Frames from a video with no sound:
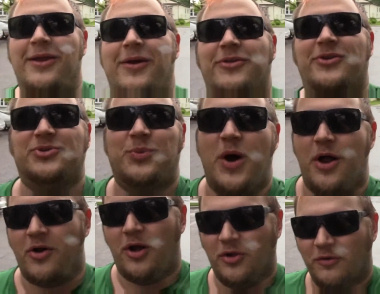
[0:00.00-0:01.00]
anyway, there's
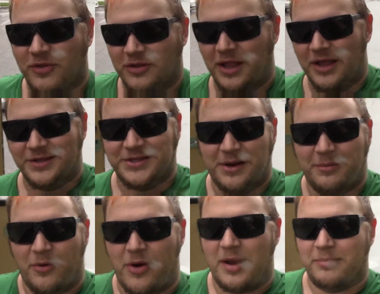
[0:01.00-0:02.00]
water all over the lens, and I've
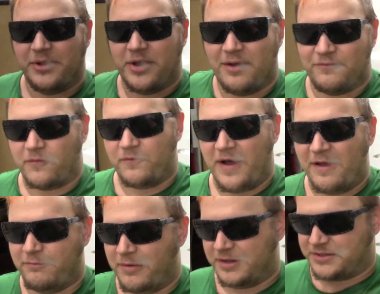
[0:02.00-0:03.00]
been rambling on for
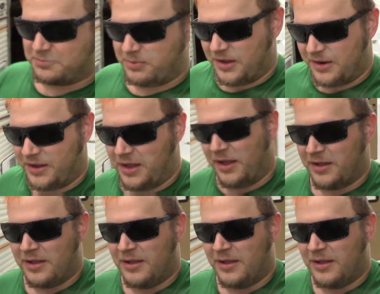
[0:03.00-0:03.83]
five minutes, but uh,